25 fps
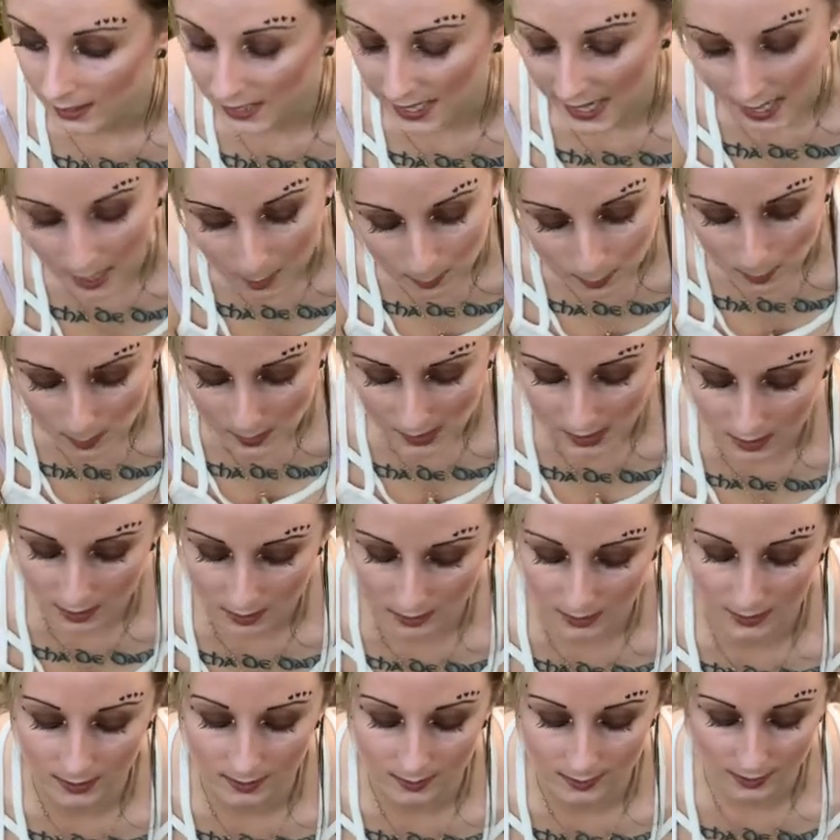
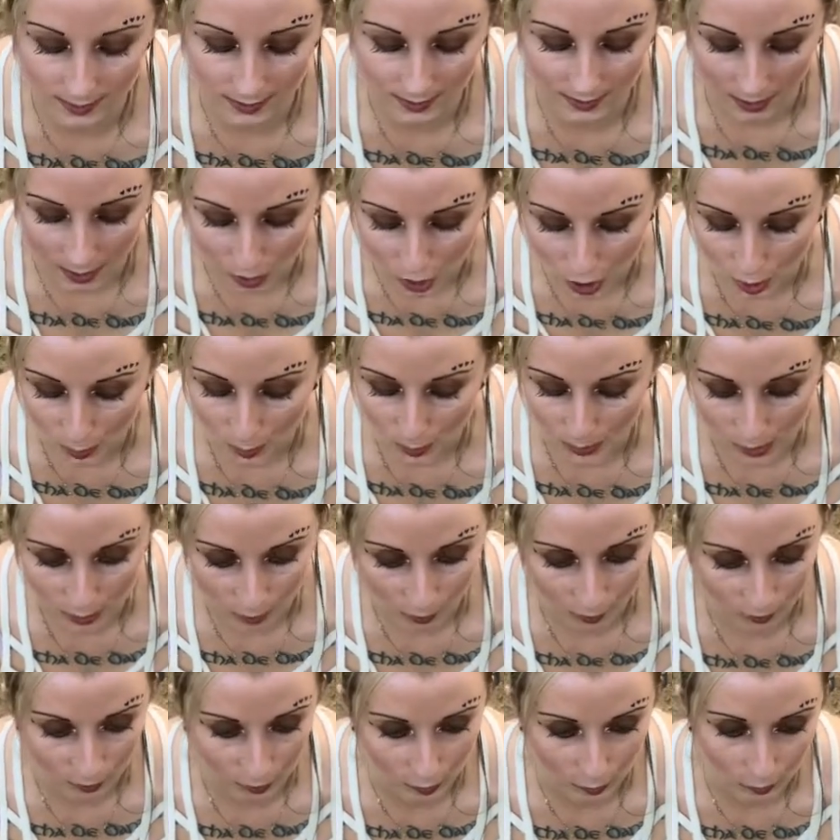Chamomile is such a
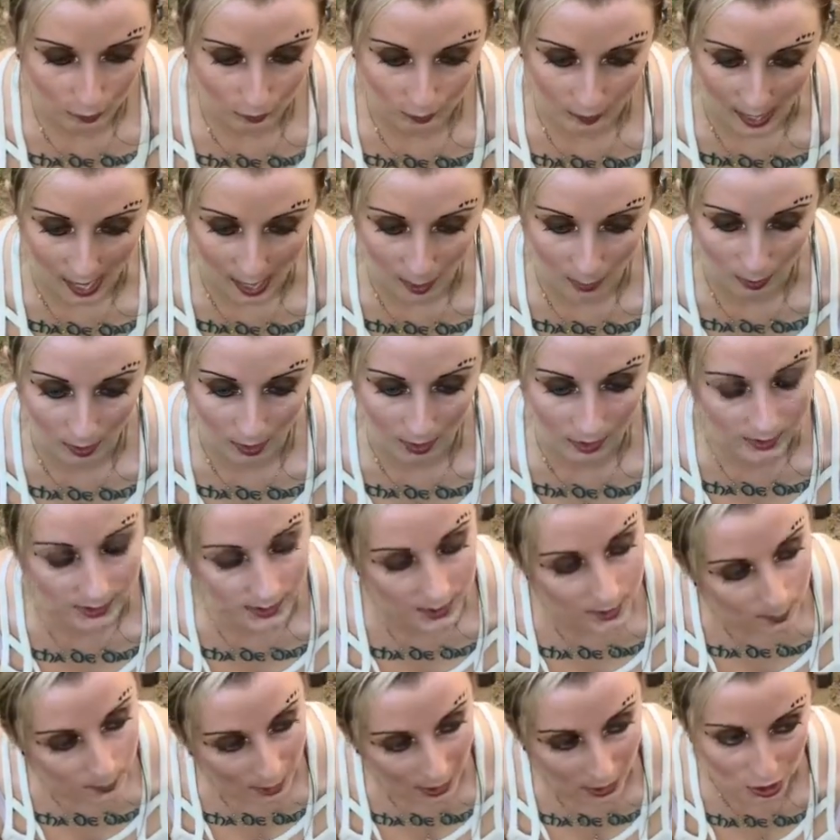beautiful flower,
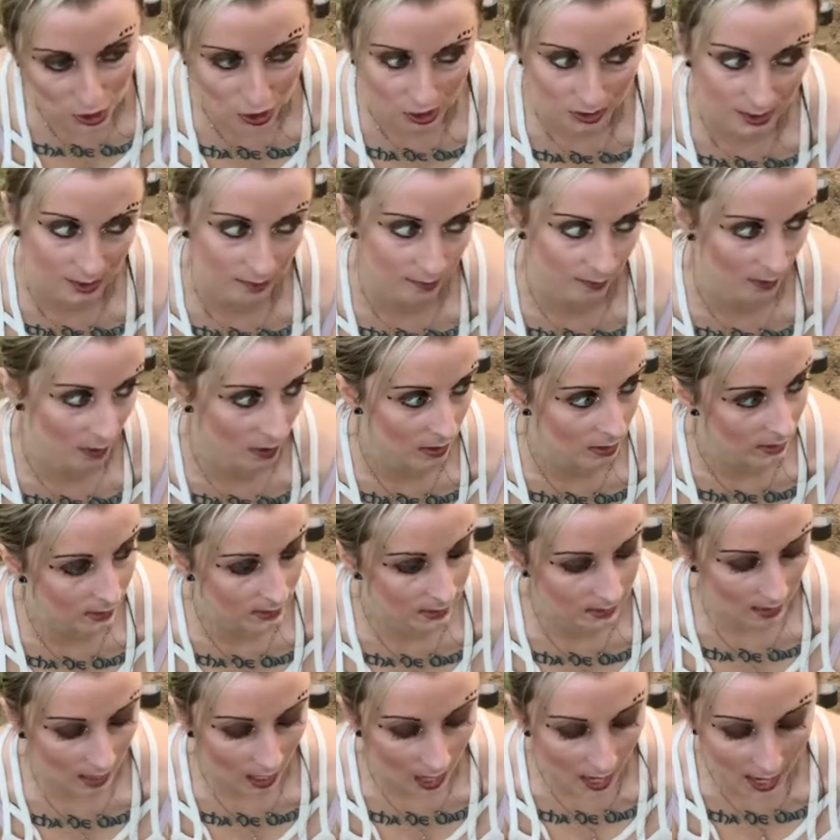especially for this
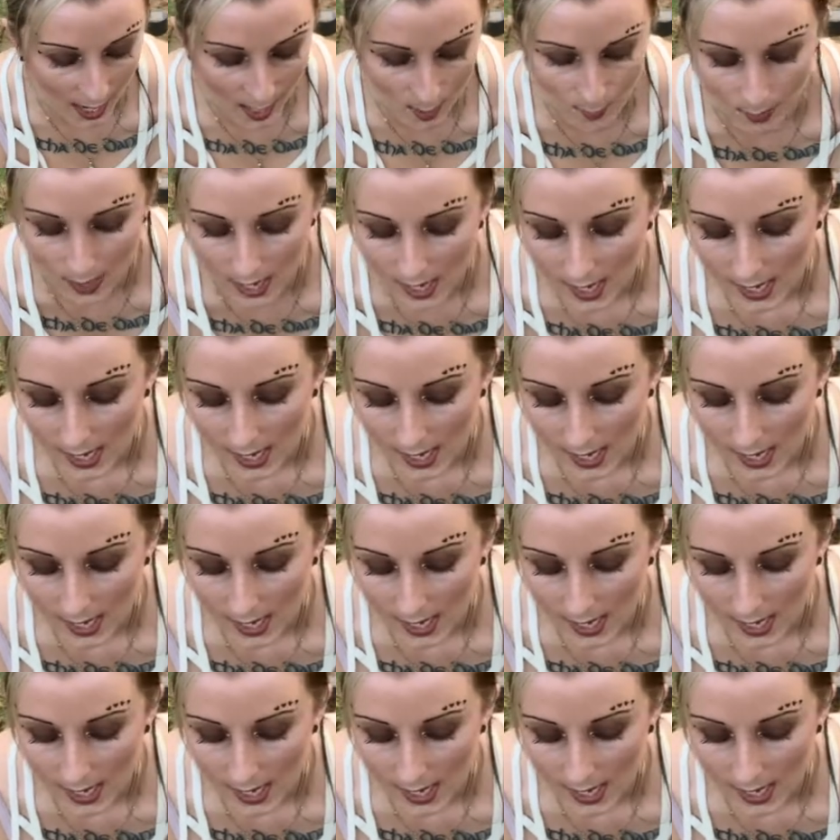time.